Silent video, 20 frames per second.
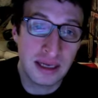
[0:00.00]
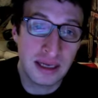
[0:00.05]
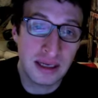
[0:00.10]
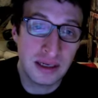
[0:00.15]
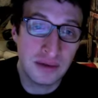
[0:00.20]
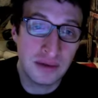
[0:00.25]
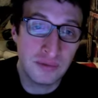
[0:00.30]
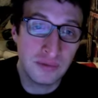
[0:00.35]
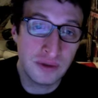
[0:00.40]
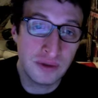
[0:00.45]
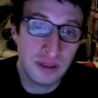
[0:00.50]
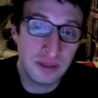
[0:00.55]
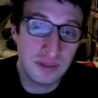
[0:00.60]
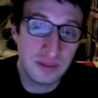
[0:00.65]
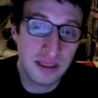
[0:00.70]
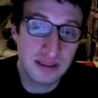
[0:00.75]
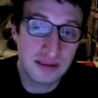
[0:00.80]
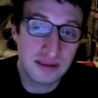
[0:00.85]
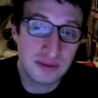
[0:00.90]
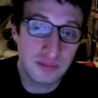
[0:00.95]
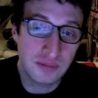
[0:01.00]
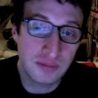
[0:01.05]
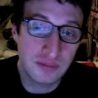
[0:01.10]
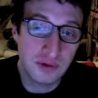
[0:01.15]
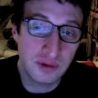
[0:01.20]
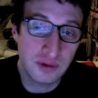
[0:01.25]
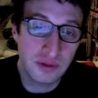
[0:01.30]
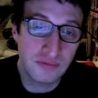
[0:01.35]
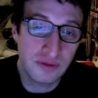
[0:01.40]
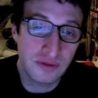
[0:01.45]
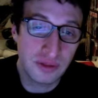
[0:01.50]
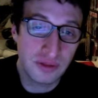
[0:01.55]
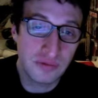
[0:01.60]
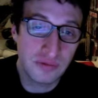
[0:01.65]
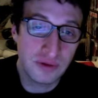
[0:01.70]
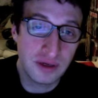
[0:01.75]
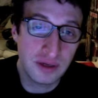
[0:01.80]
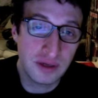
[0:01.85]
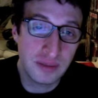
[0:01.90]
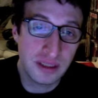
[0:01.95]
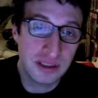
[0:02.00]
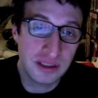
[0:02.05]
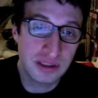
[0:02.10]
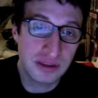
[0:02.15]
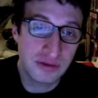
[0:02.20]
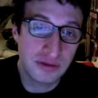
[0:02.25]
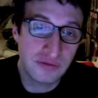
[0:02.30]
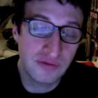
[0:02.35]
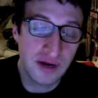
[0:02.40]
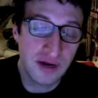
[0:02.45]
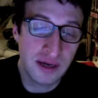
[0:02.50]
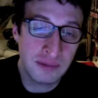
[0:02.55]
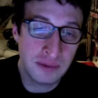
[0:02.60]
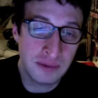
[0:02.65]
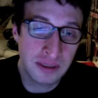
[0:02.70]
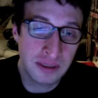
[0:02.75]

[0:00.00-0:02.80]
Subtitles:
and it really makes them more of a three-dimensional, vibrant